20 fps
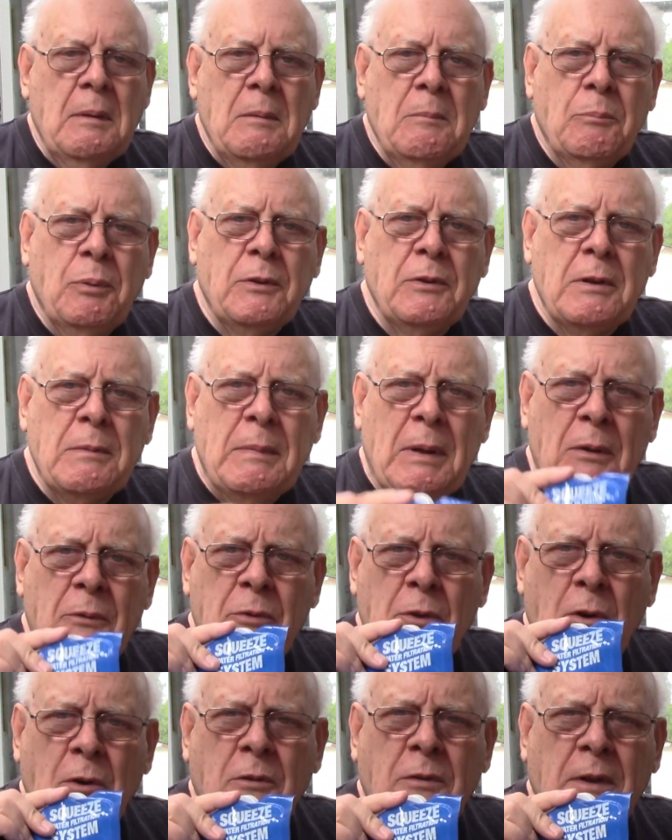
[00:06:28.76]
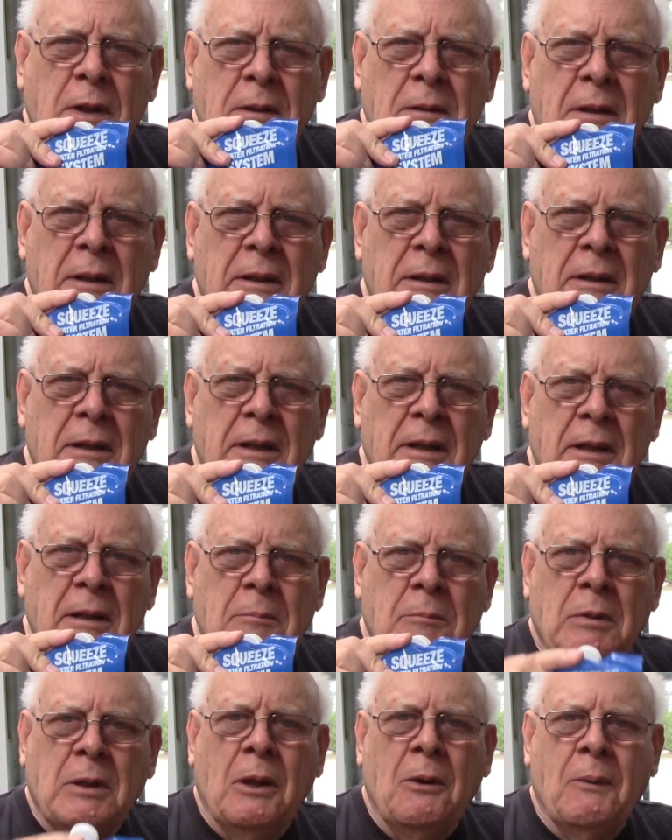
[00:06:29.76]
put their mouth over it
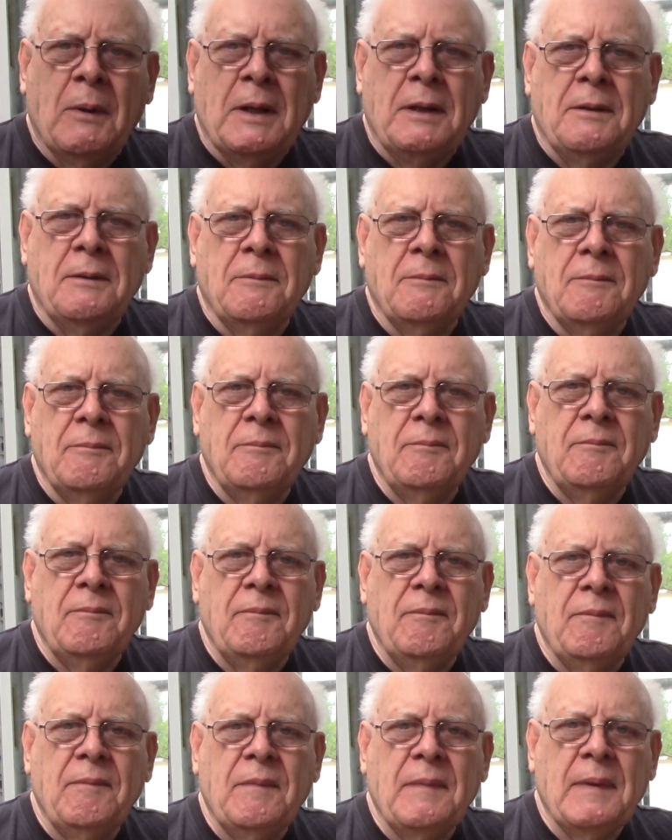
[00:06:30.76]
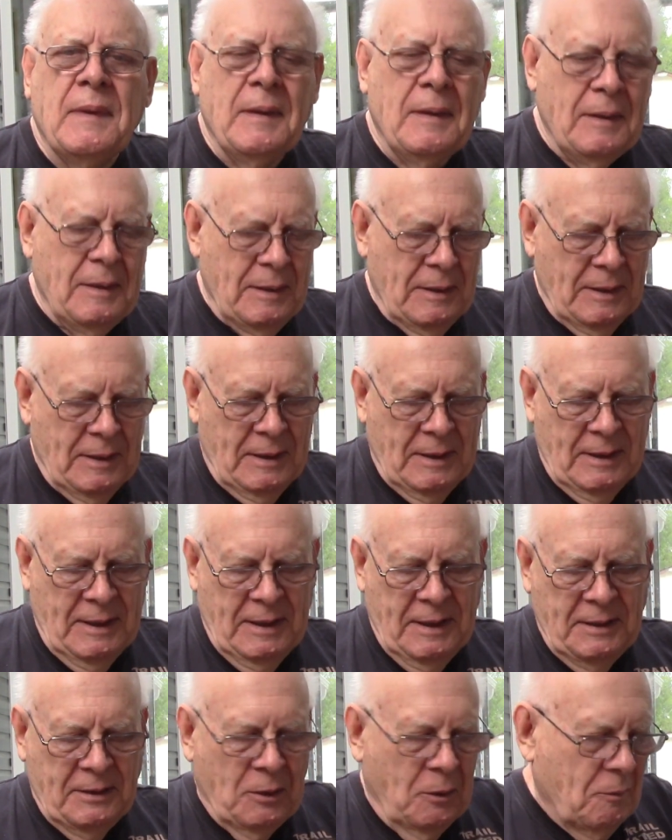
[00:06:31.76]
and blow it.
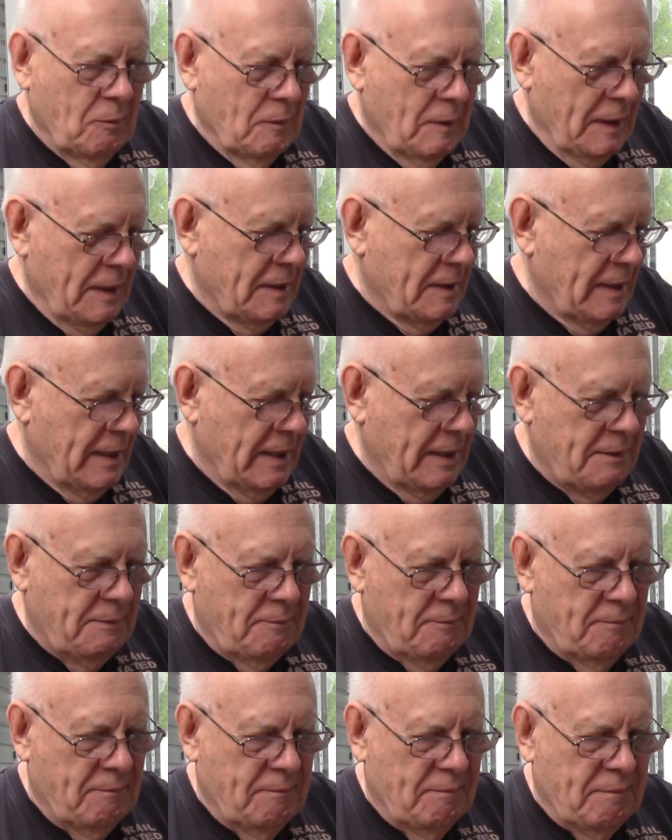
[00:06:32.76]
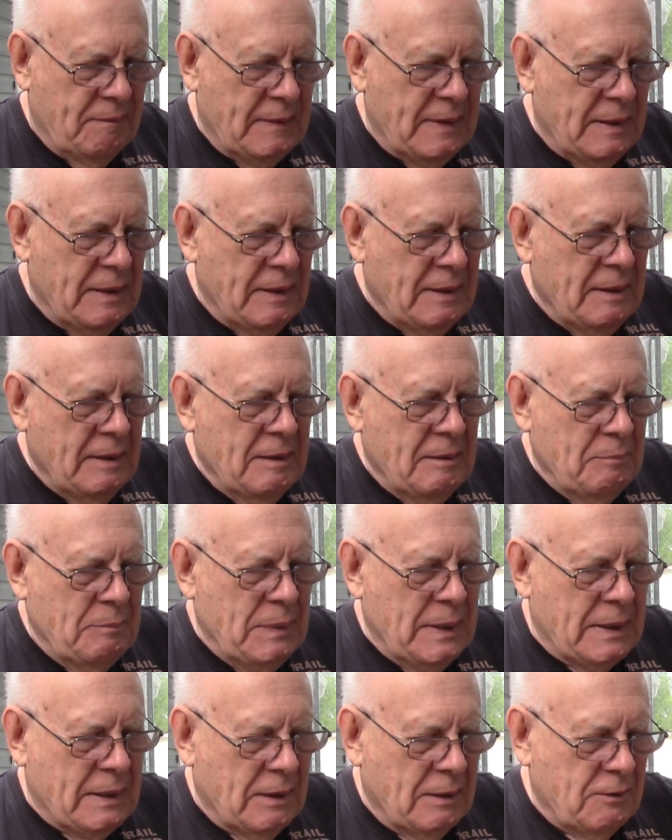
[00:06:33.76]
I don't like that
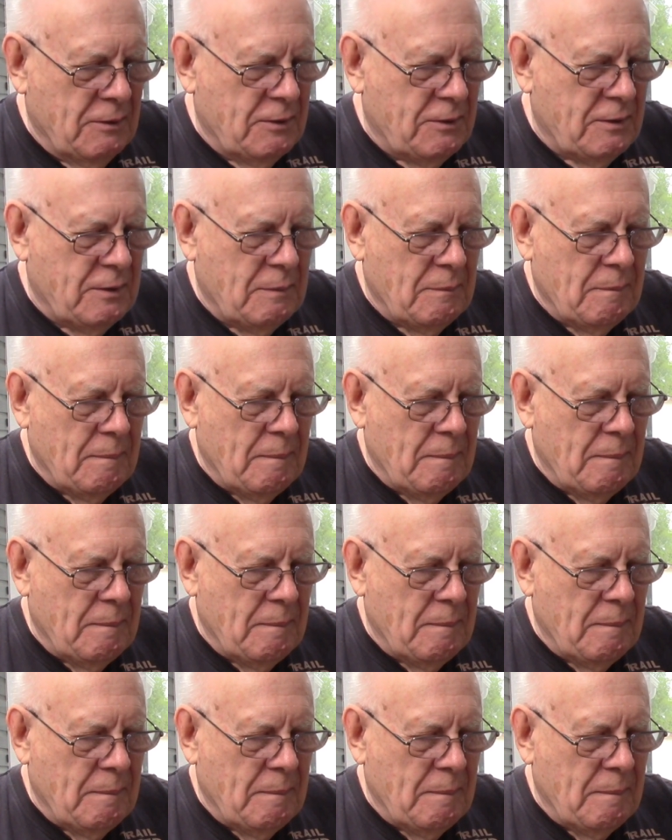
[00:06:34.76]
because